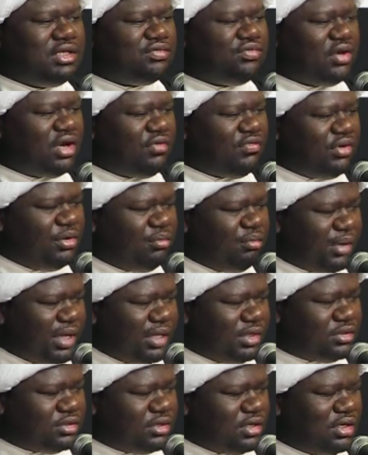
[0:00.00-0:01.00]
for every
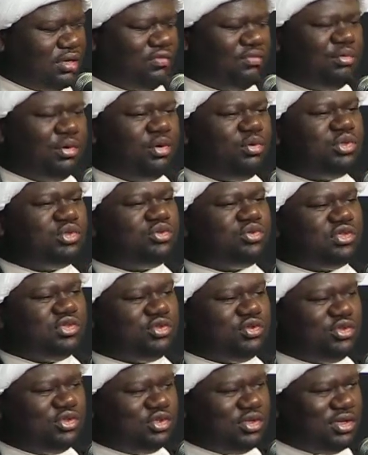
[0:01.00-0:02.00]
bayt of poetry.
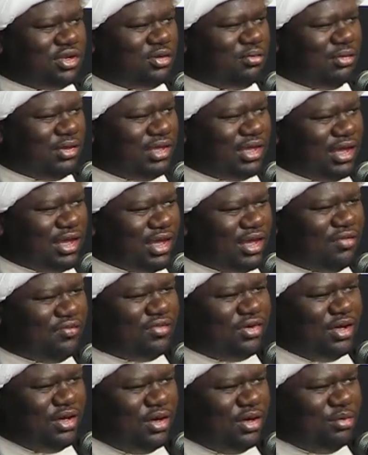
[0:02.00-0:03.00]
So inshallah, may they have
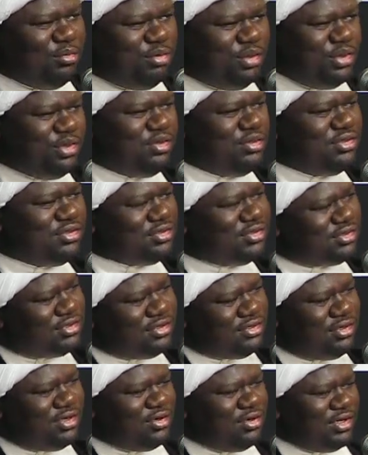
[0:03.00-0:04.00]
buyut,
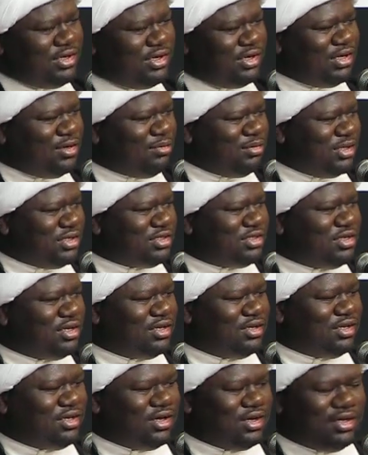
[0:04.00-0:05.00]
ala
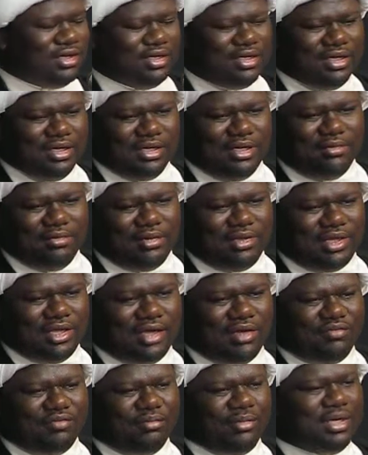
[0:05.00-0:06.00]
mashallah, and they
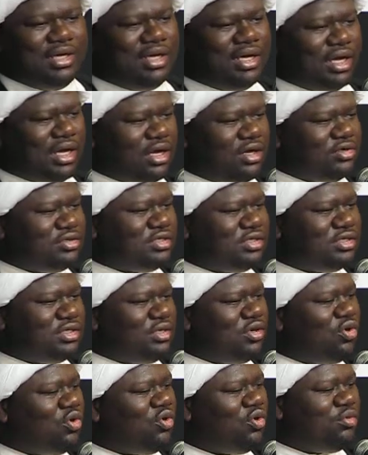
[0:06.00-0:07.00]
have many houses
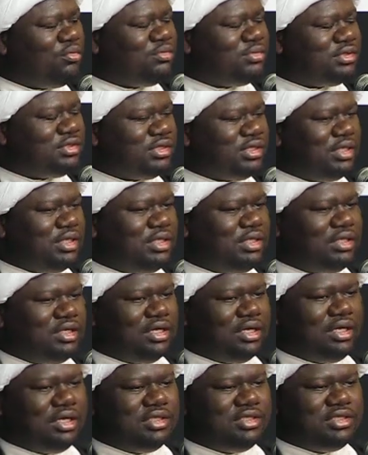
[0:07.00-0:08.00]
and homes in
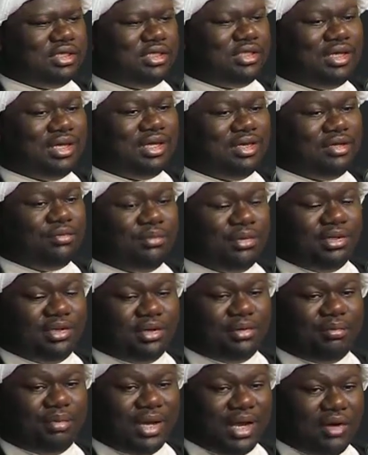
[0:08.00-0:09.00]
Jannah, and may
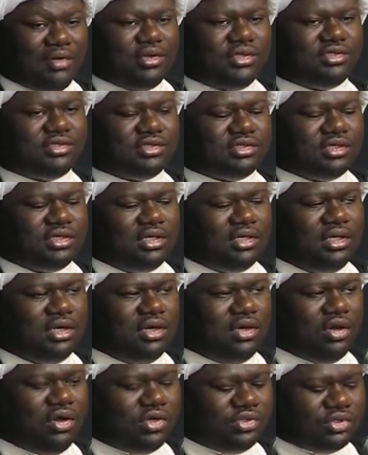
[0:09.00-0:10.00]
their parents
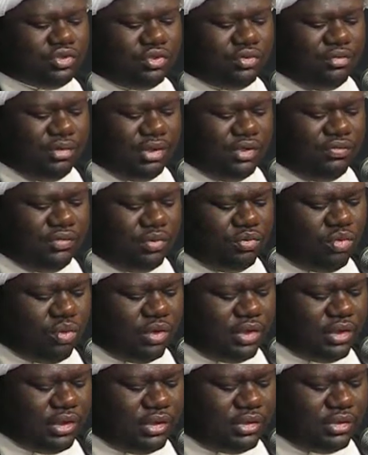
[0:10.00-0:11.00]
also be
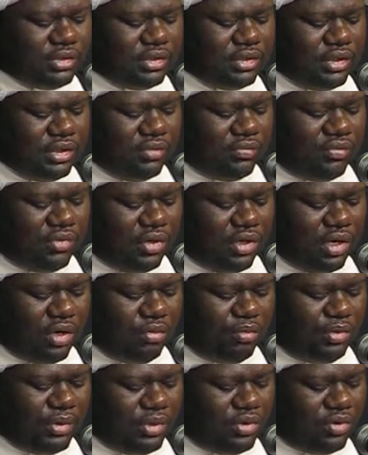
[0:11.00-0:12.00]
rewarded for
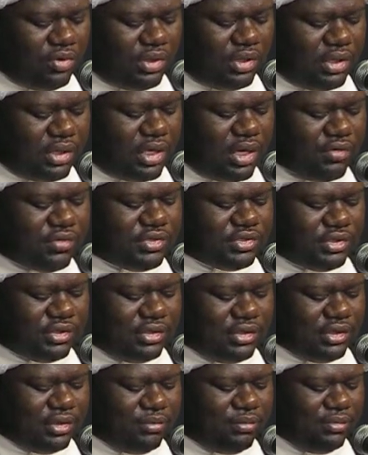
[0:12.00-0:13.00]
helping or
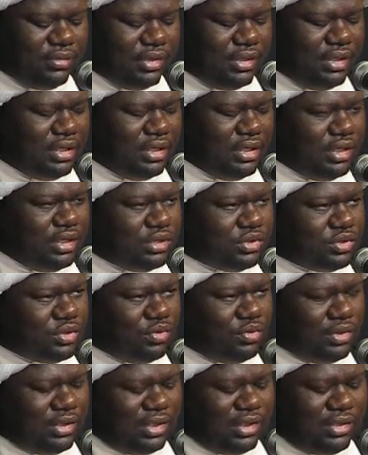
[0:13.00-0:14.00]
encouraging them.
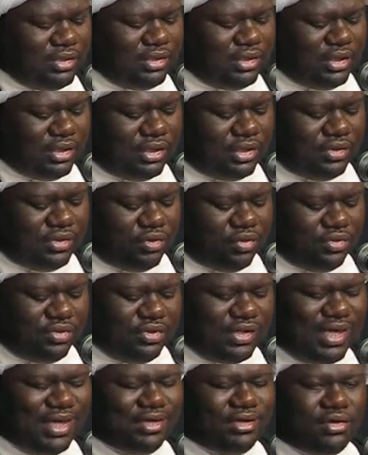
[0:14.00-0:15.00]
So on
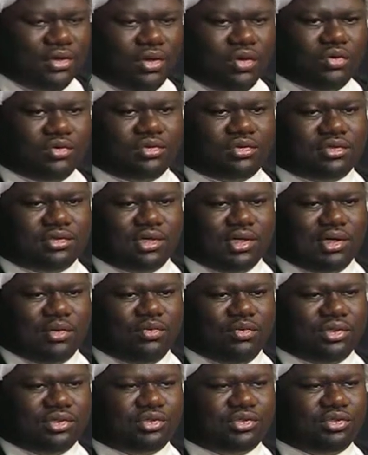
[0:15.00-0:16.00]
that note, I
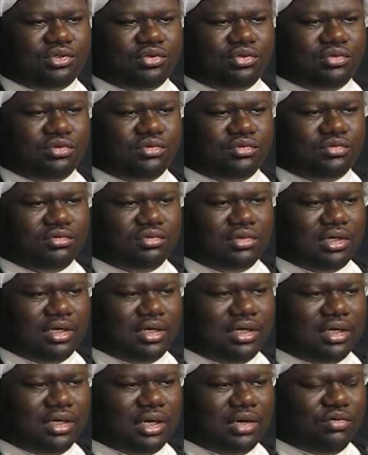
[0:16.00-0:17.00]
want to
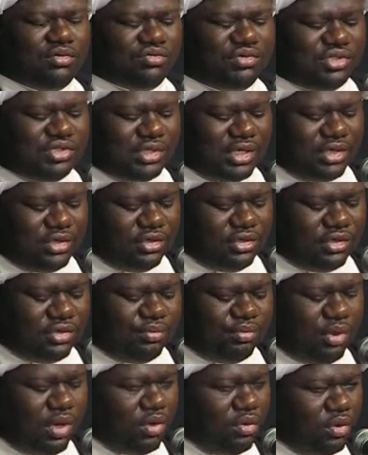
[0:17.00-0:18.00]
recite a
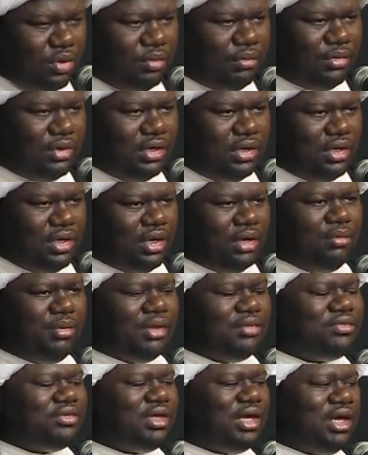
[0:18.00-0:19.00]
poem
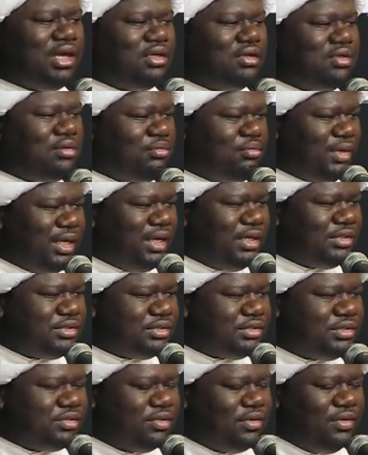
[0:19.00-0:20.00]
about the Ahl al-Bayt.
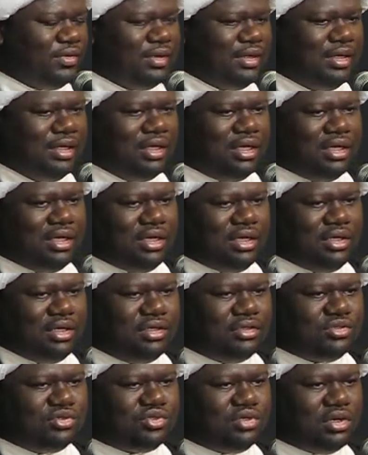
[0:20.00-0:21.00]

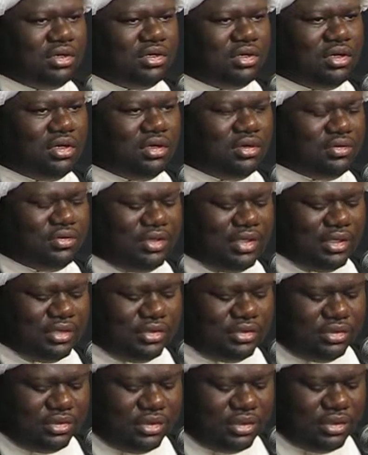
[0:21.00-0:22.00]
Inshallah,
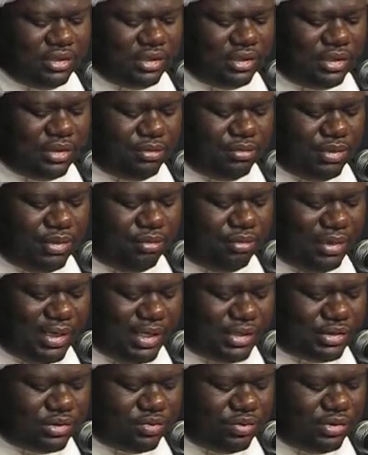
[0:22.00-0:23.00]
that it can be
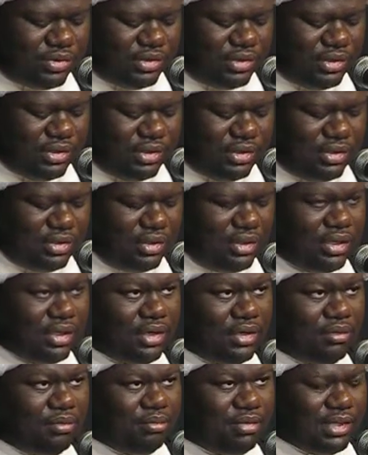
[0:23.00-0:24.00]
blessed with the
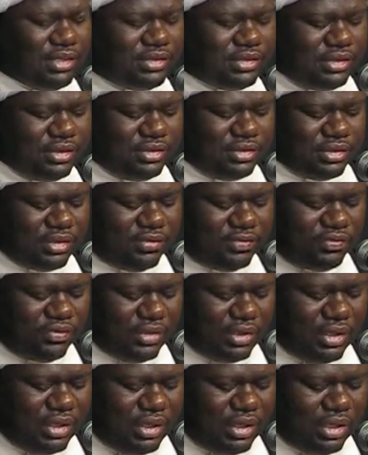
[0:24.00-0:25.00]
blessings of
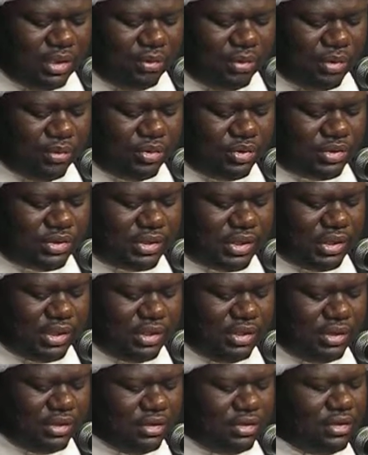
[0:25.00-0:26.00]
Imam
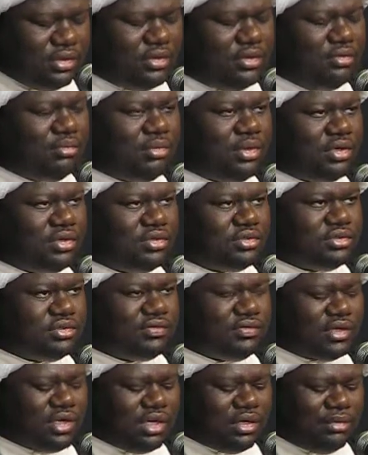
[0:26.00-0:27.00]
Hussain and the martyrs
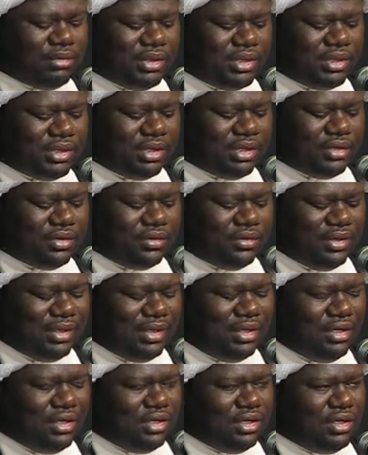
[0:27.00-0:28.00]
of Karbala.
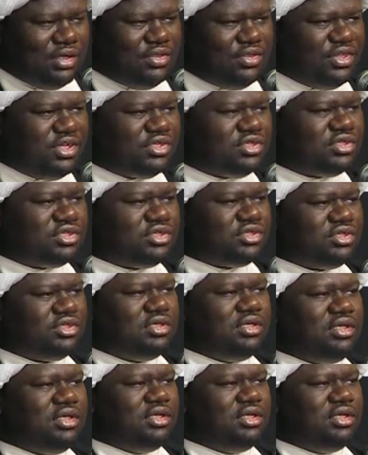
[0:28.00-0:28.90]
And this